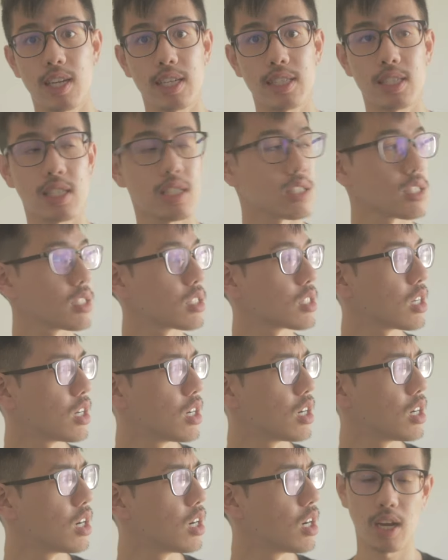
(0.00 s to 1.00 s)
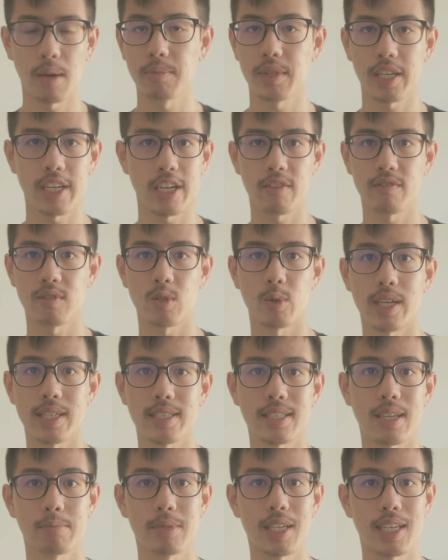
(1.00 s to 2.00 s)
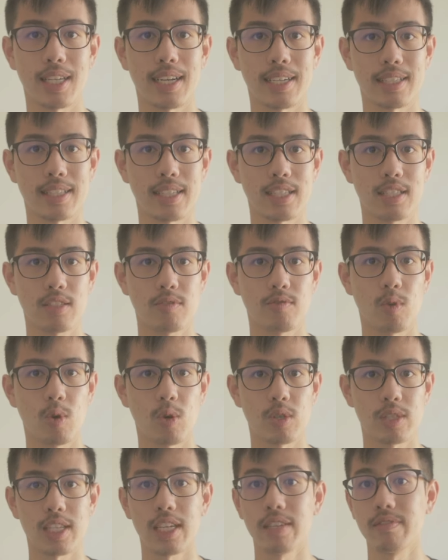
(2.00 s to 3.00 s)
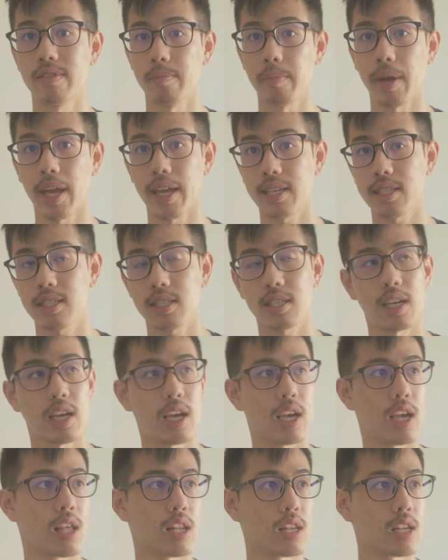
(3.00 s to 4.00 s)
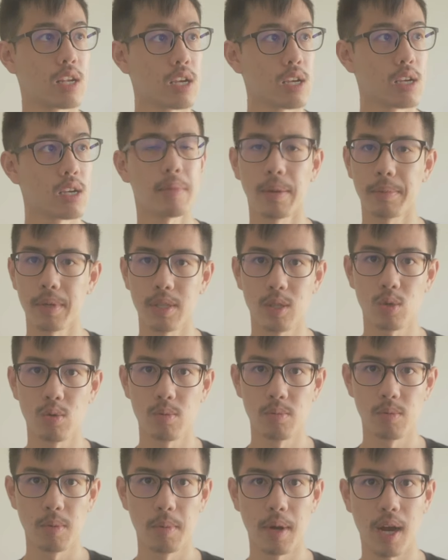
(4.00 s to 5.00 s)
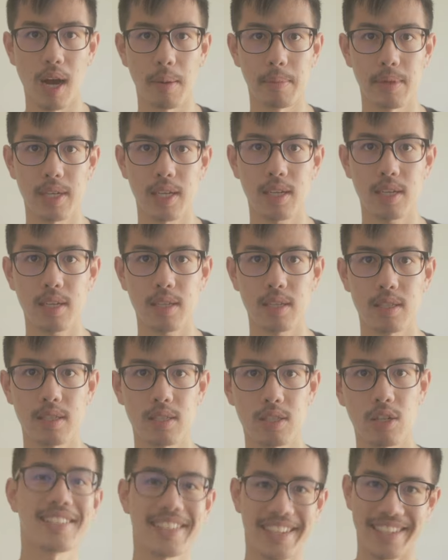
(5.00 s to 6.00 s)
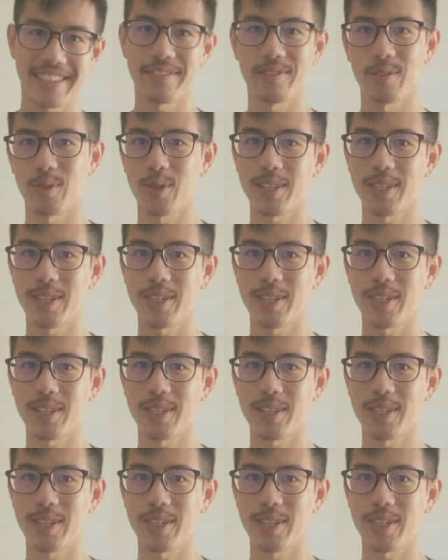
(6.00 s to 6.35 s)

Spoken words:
like this. I'm thinking of doing something like this for TV Paint and maybe Toon Boom Harmony. So thank you for